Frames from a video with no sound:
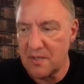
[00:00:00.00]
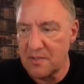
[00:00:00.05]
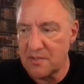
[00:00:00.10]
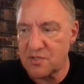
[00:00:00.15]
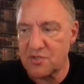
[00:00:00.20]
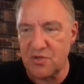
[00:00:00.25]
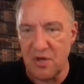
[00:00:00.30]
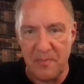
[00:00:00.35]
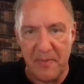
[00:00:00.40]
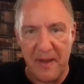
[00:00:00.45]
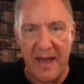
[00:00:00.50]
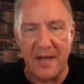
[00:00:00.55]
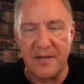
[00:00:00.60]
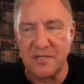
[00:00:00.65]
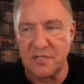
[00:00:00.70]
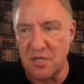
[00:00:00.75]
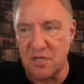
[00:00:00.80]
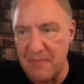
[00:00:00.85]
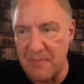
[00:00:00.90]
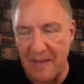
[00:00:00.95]
strip out and
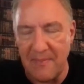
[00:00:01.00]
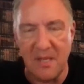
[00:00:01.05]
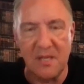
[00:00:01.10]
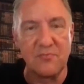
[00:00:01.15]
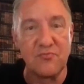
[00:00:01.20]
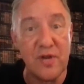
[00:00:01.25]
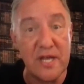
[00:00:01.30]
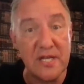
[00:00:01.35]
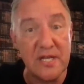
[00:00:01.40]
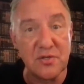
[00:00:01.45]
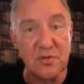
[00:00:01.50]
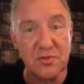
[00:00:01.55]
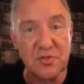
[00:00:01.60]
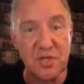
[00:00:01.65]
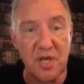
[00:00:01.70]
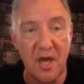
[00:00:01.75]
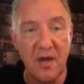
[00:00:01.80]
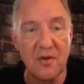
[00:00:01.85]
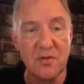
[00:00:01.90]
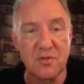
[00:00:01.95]
do maybe regional
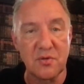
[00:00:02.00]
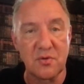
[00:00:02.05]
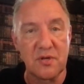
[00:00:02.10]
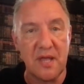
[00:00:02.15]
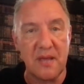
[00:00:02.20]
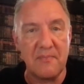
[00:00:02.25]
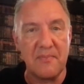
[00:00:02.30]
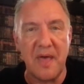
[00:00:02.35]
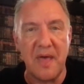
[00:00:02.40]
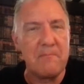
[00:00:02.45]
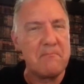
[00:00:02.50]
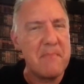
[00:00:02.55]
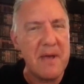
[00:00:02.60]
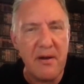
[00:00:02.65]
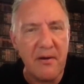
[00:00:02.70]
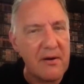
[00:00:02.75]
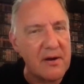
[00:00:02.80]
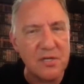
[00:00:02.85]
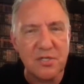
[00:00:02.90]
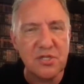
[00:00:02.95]
shows, or they
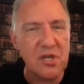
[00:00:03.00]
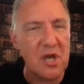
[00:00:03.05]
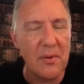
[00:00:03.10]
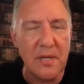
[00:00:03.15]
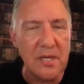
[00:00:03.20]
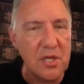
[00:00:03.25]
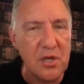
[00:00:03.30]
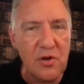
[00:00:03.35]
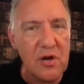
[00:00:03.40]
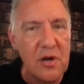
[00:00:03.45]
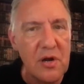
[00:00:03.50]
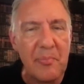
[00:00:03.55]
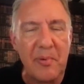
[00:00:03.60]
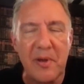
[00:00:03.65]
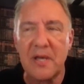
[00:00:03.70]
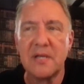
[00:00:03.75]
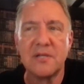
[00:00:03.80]
mirror a show in Europe.